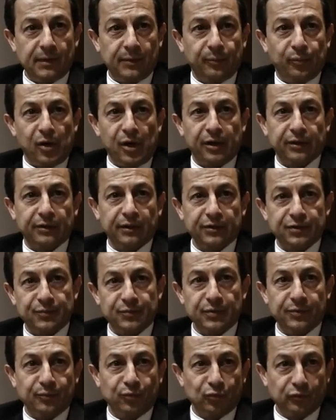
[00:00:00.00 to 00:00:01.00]
a product that's
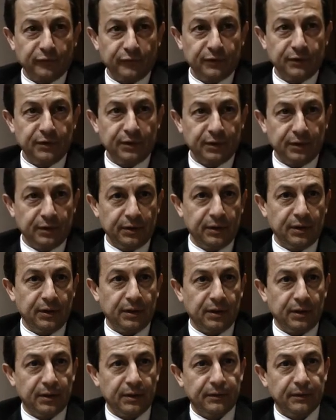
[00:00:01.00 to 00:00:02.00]
been proven
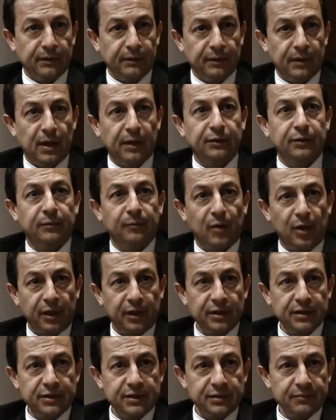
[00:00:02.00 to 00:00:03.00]
in uh, other
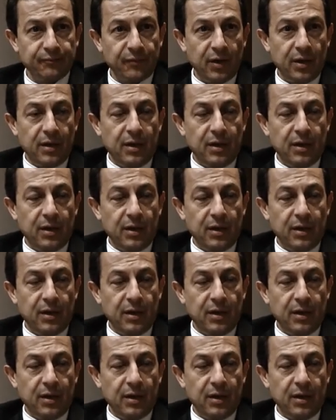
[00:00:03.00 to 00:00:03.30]
markets.